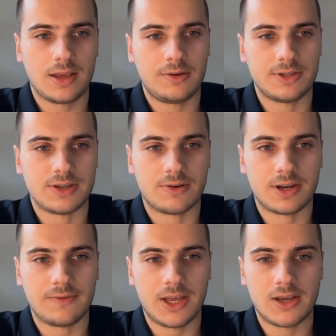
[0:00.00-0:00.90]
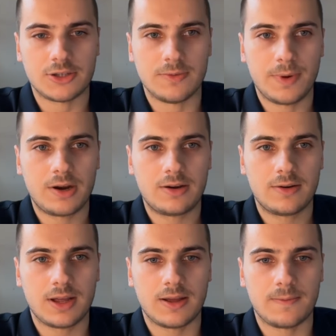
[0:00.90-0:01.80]
here is our navigation
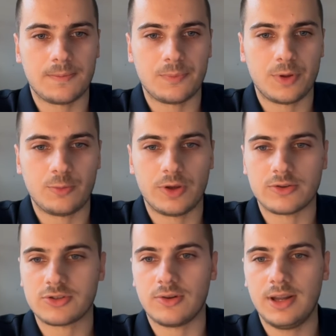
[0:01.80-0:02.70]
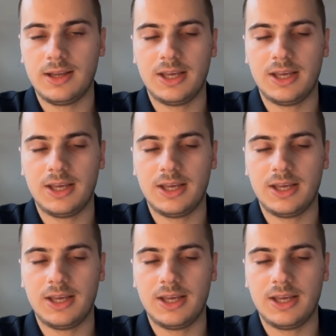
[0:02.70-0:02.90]
bar, but we also link